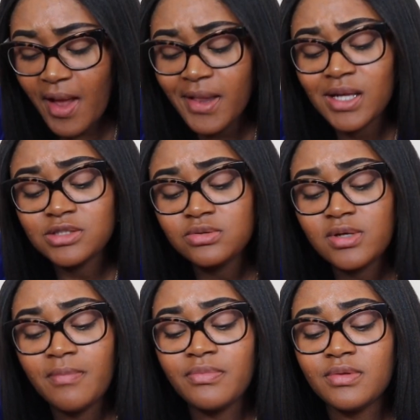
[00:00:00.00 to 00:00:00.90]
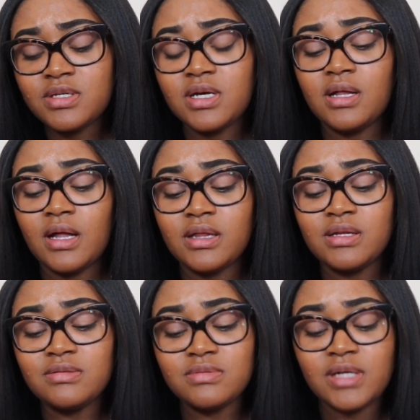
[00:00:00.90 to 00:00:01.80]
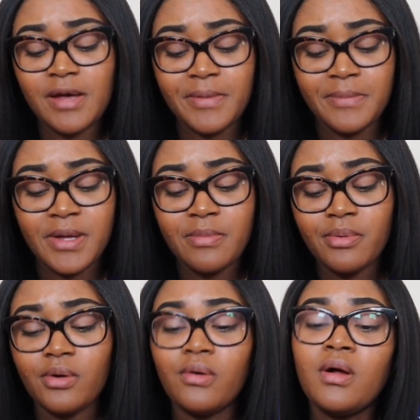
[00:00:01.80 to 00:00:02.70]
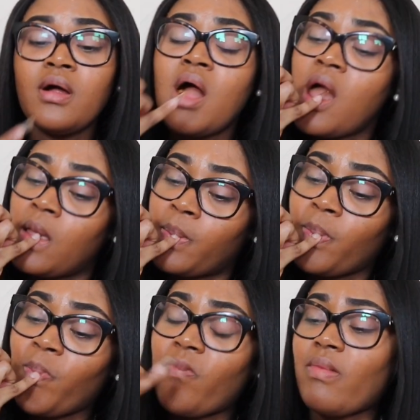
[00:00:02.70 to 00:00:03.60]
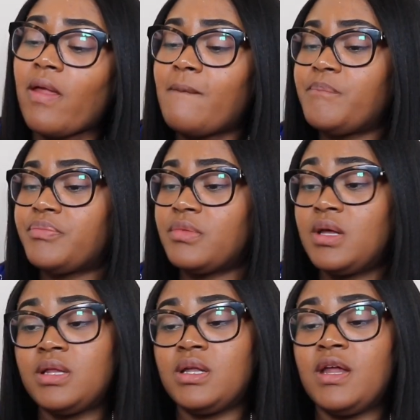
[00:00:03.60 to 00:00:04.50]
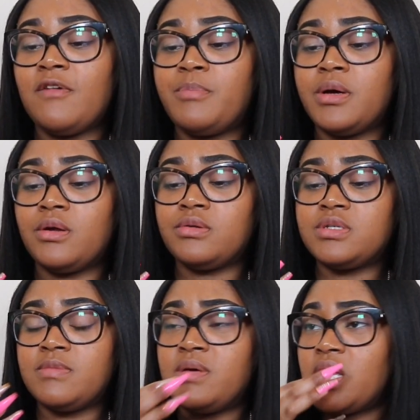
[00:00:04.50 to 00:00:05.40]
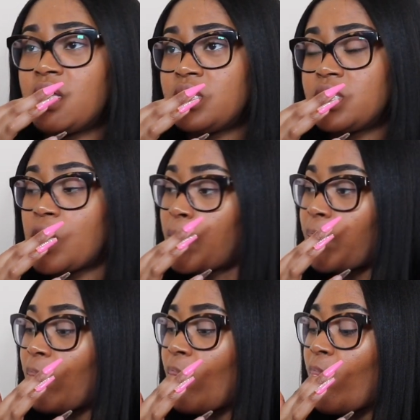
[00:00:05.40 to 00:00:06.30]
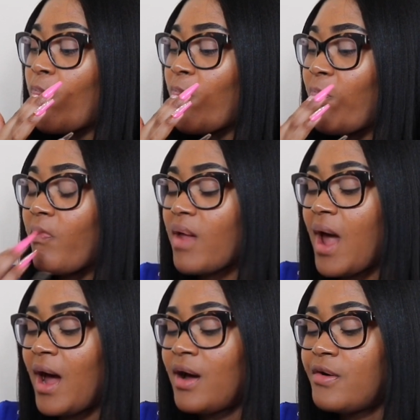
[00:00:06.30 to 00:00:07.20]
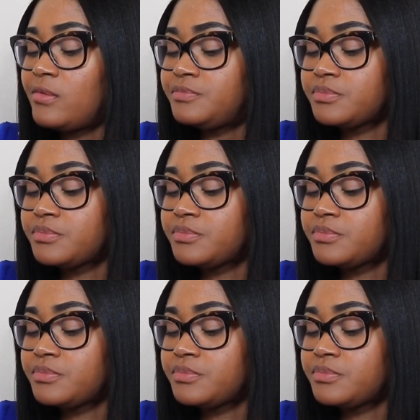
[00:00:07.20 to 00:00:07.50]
that's what I'm saying. Like, them type of people need the death penalty because how